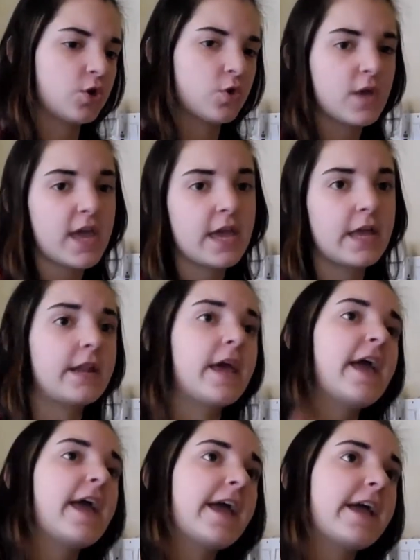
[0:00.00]
cocaine
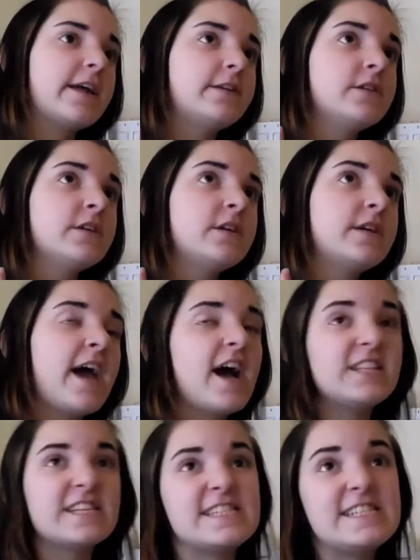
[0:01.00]
and
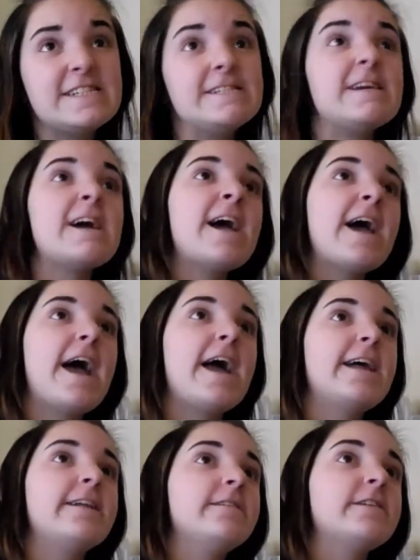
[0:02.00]
LSD
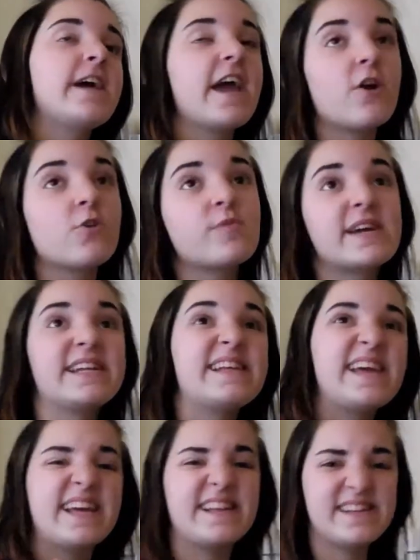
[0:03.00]
and
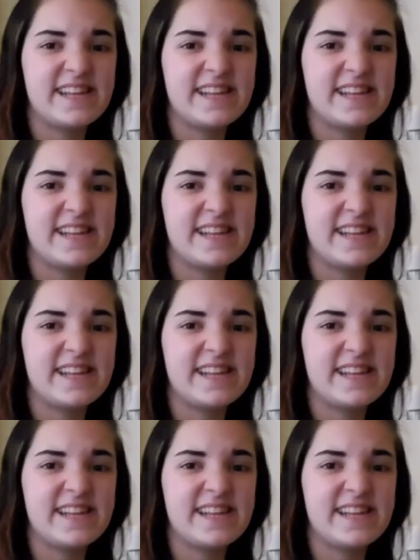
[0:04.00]
heroin